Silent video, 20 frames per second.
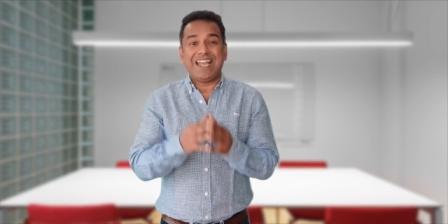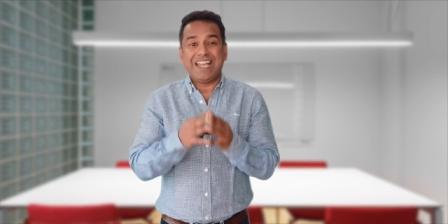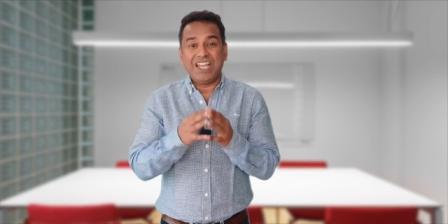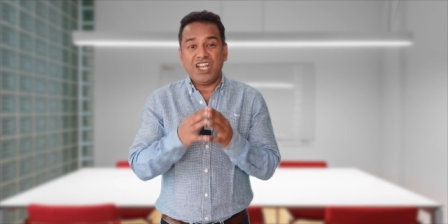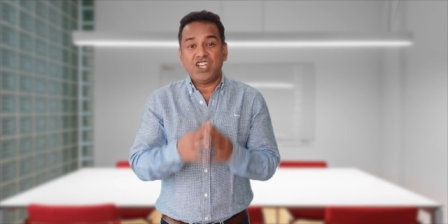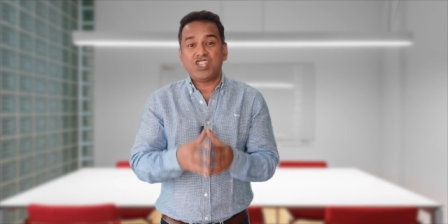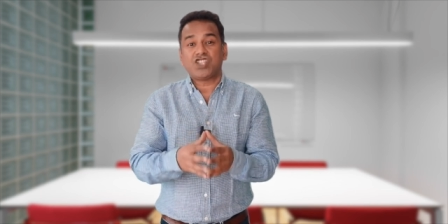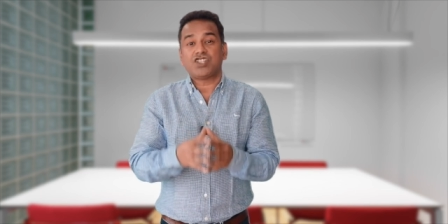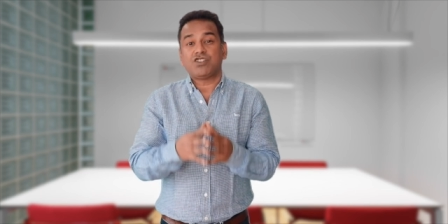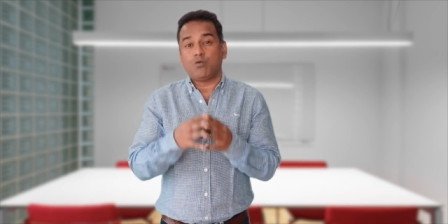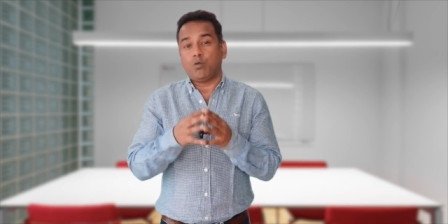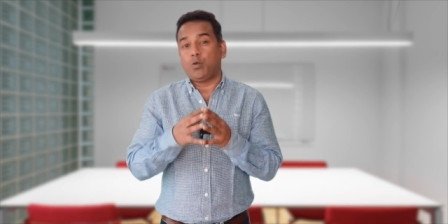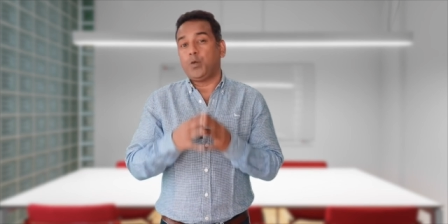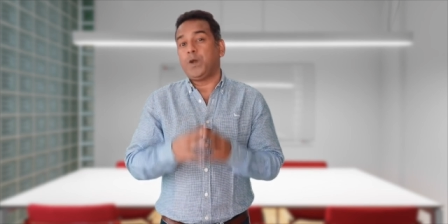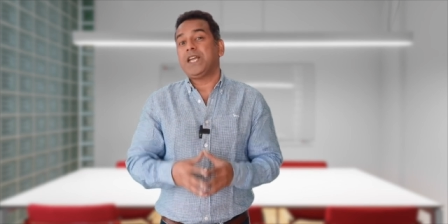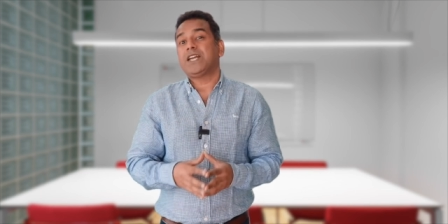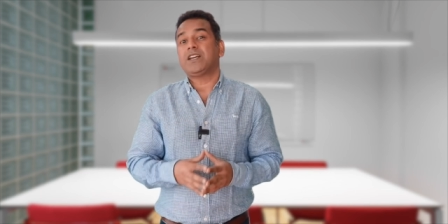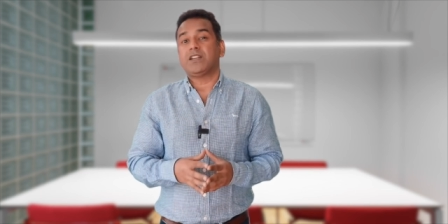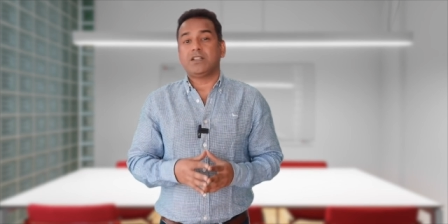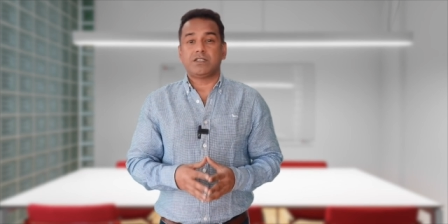each
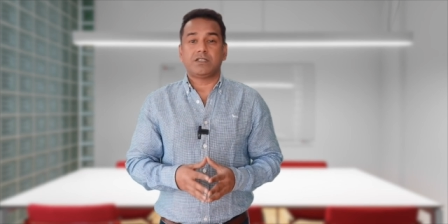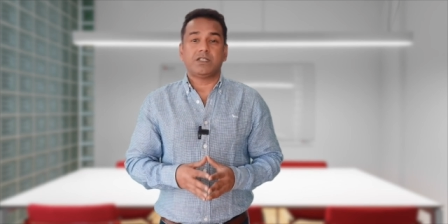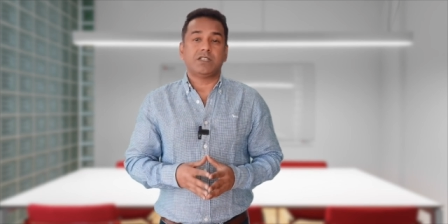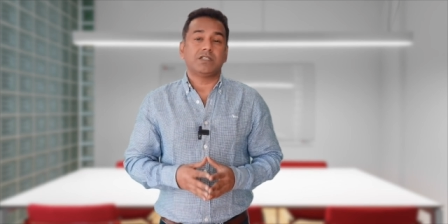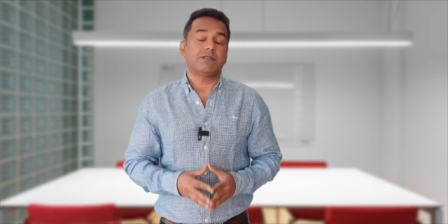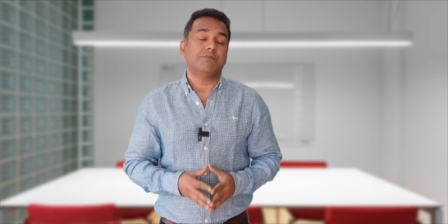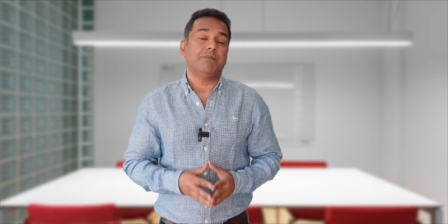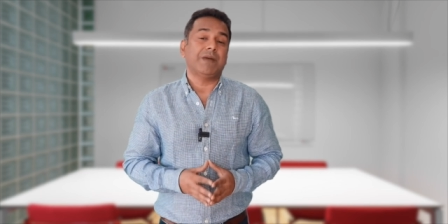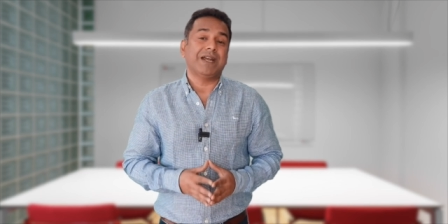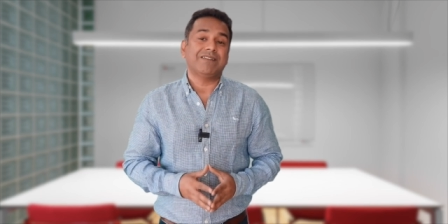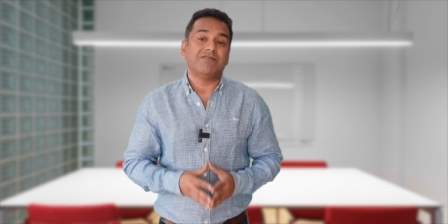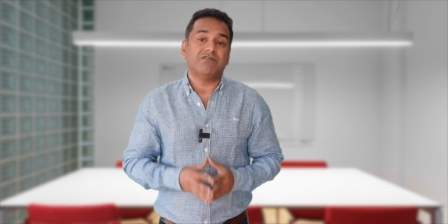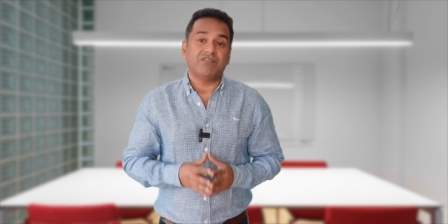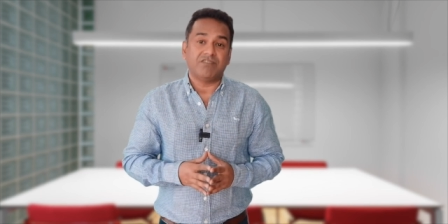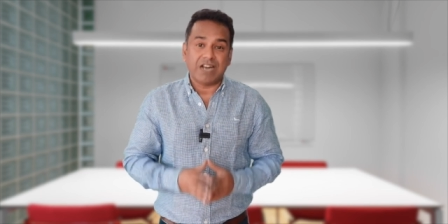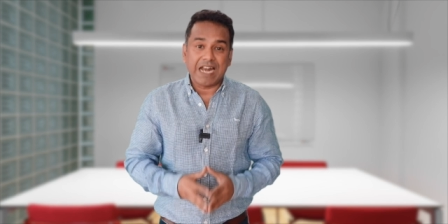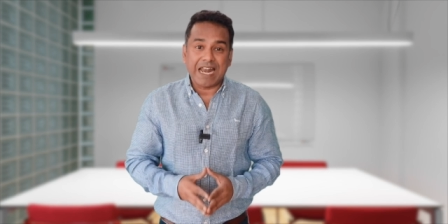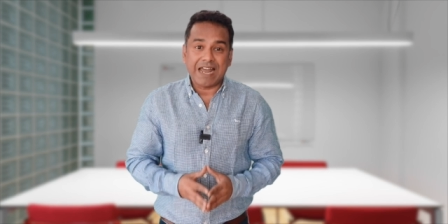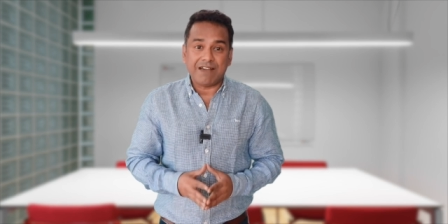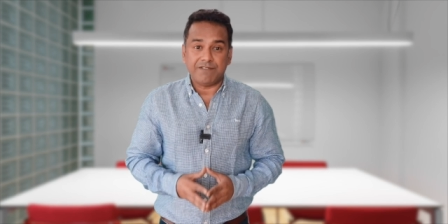weakness is made
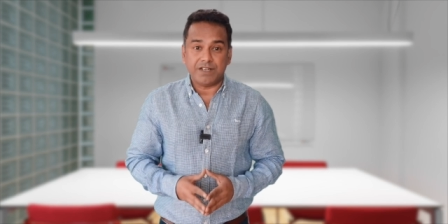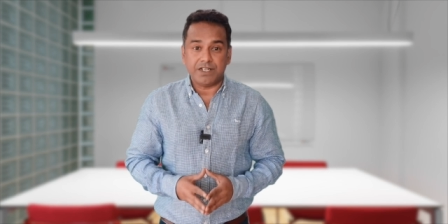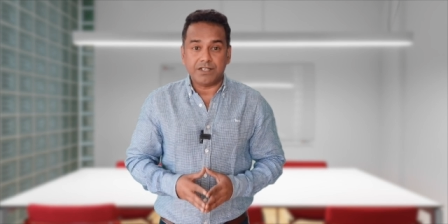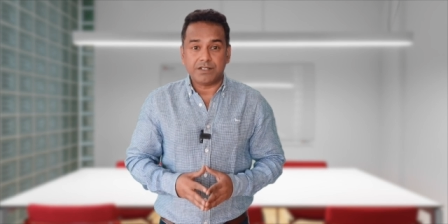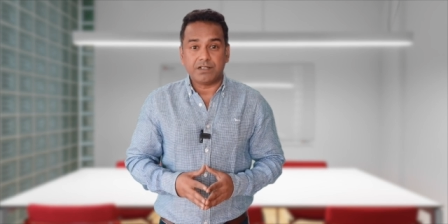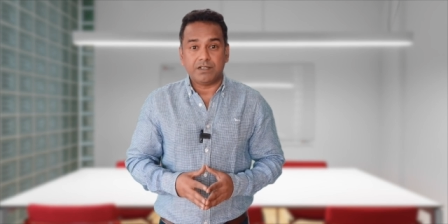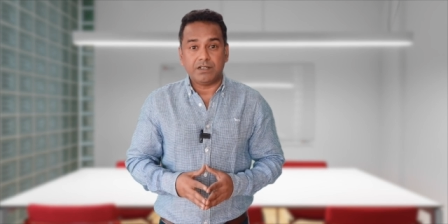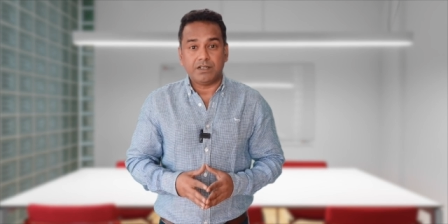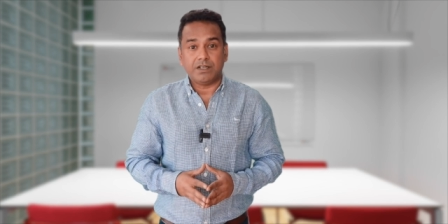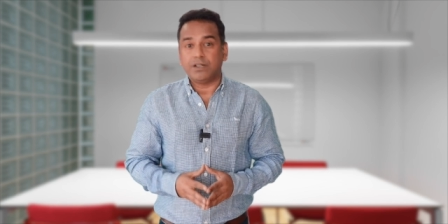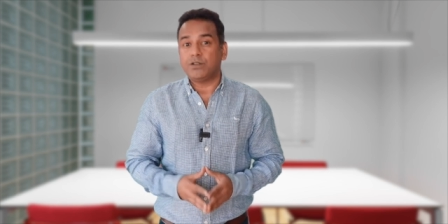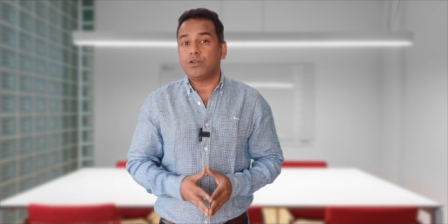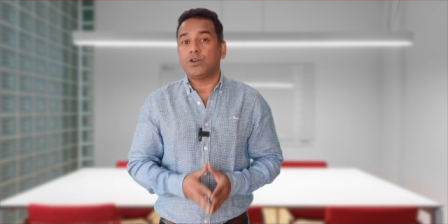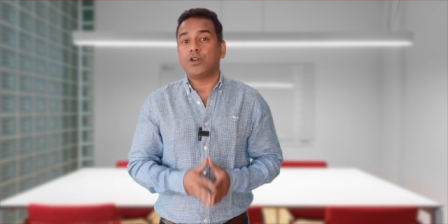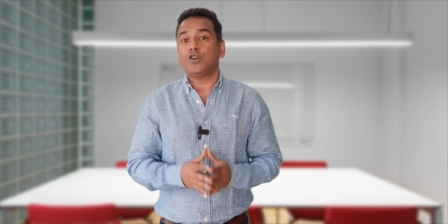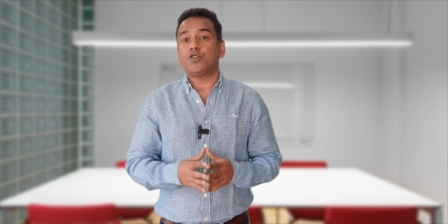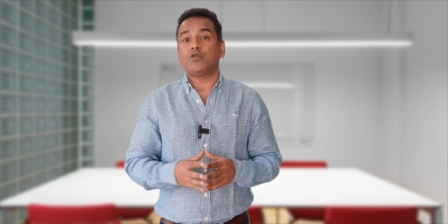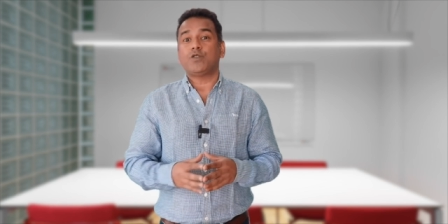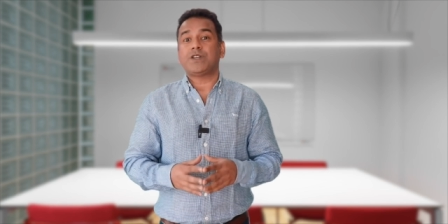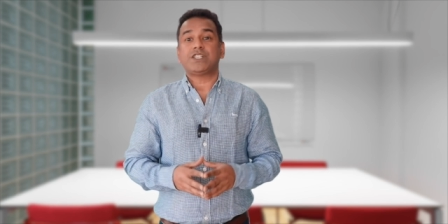relevant in
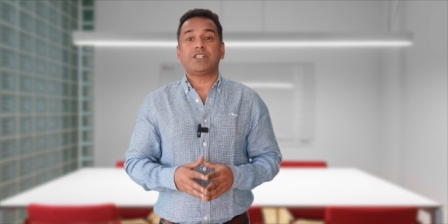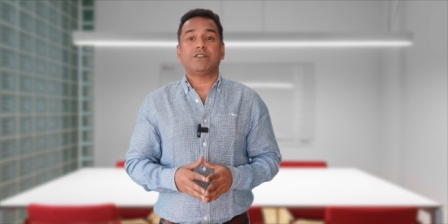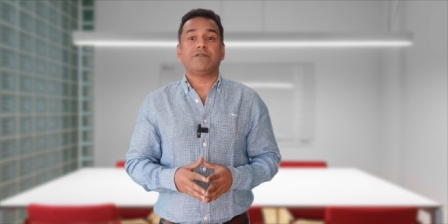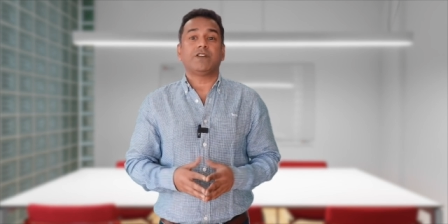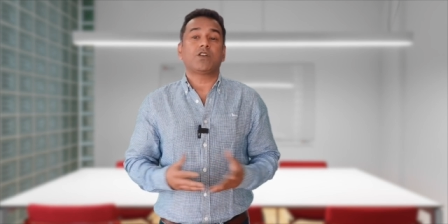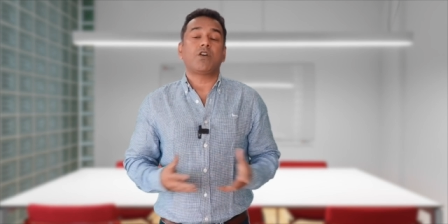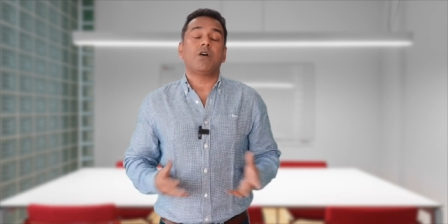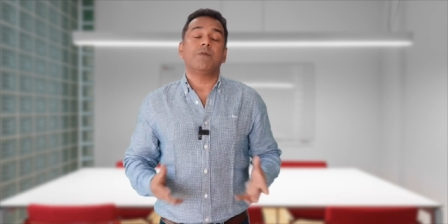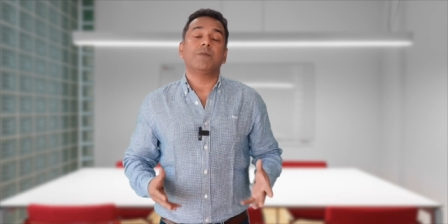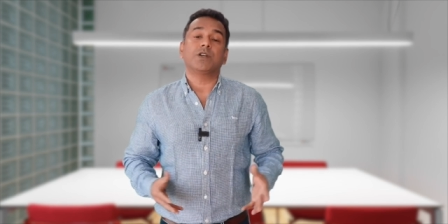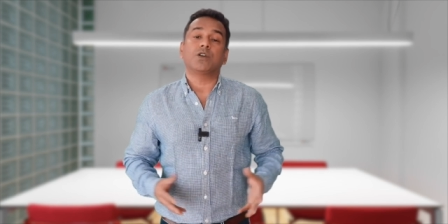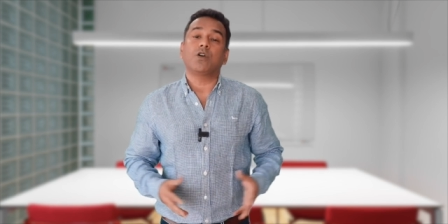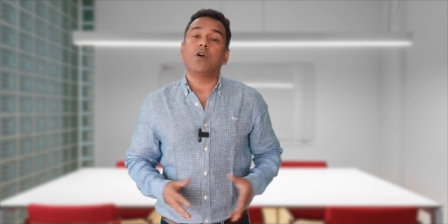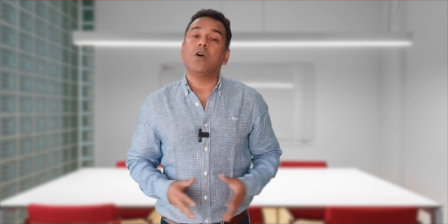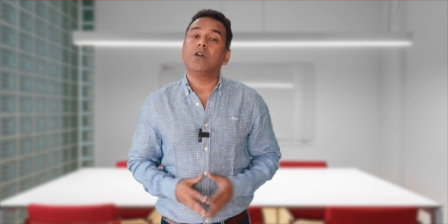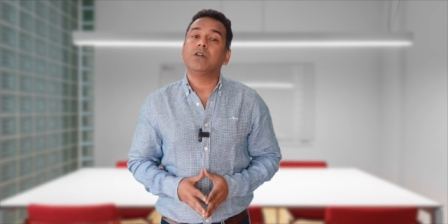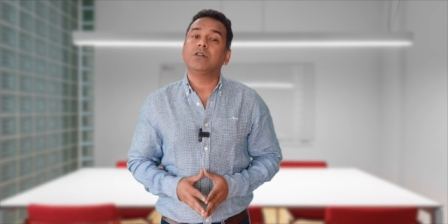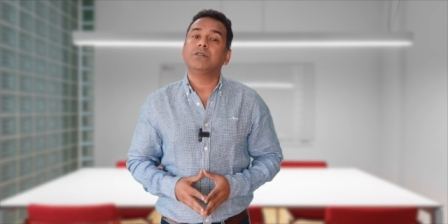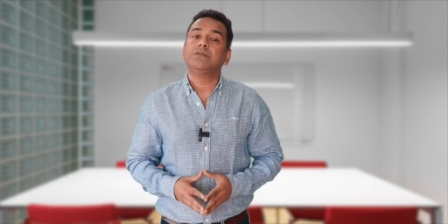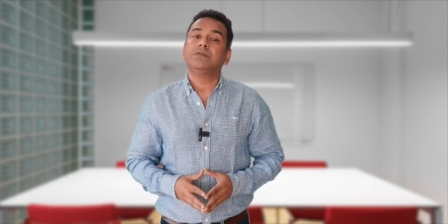order to achieve a common
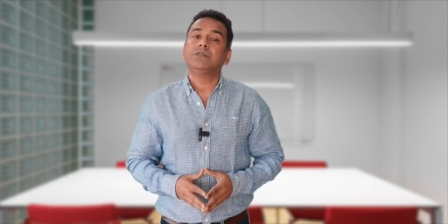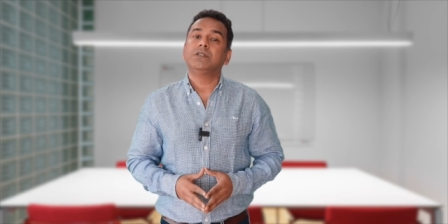goal.